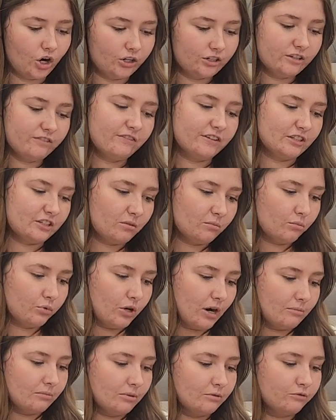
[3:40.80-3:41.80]
our
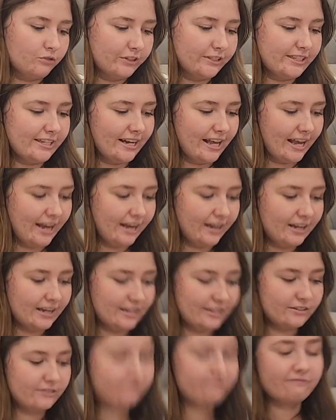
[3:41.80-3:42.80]
division problem for today
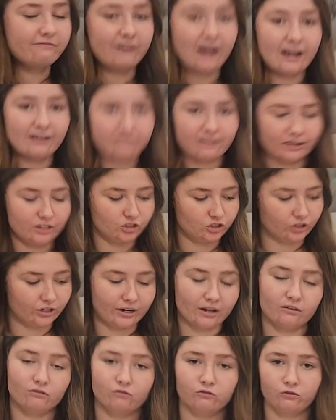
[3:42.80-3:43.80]
is
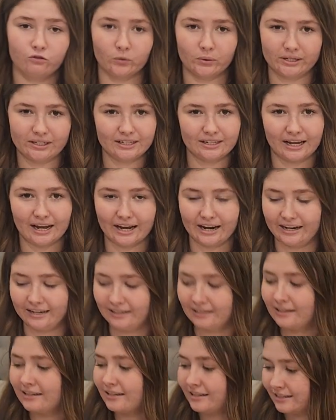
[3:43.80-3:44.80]

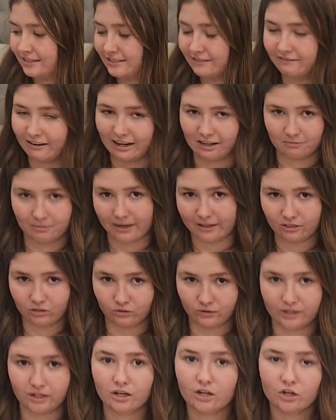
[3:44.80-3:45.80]
549 divided by
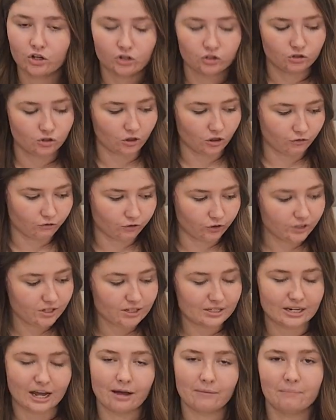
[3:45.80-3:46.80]
3. So the
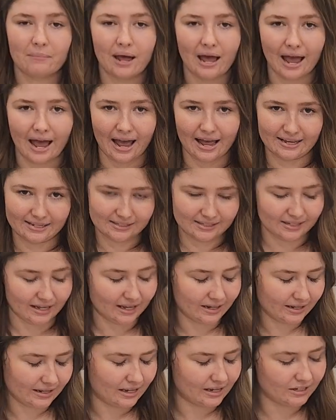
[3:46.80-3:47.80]
first step, as
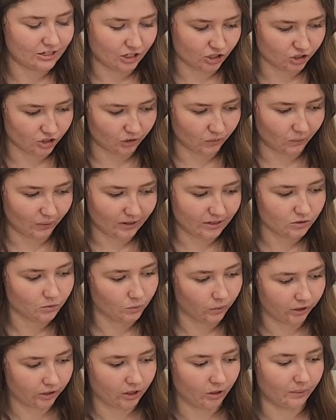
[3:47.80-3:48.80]
the addition
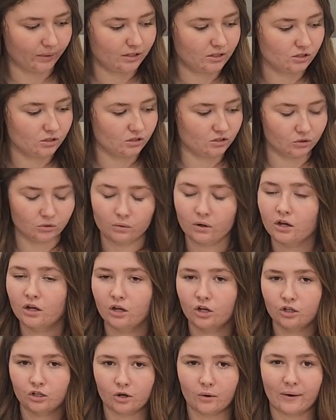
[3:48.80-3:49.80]
was, we're going to
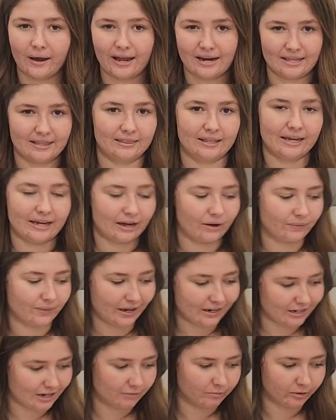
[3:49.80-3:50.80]
go ahead and lay out
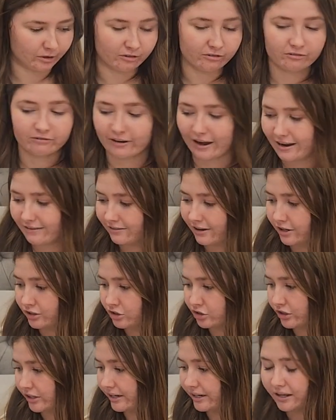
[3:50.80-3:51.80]
that number
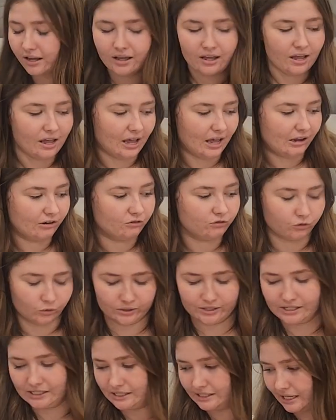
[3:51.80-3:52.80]

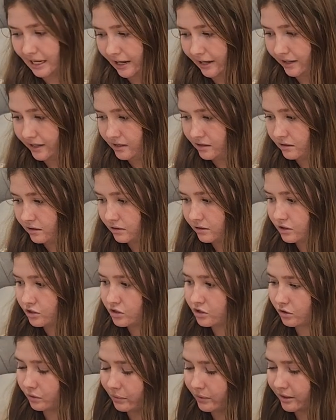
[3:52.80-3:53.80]
549.
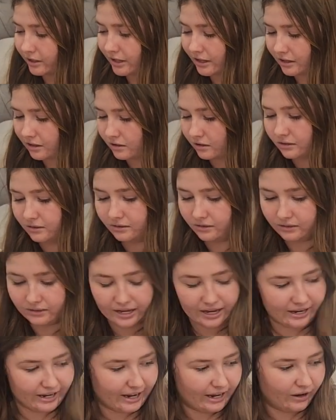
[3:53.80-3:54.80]
So we're going to
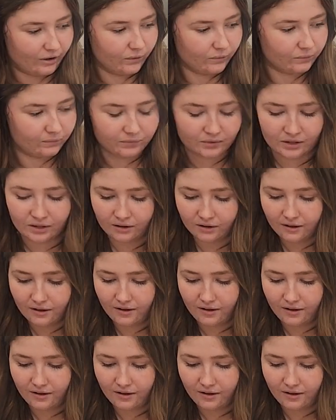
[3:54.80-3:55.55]
lay out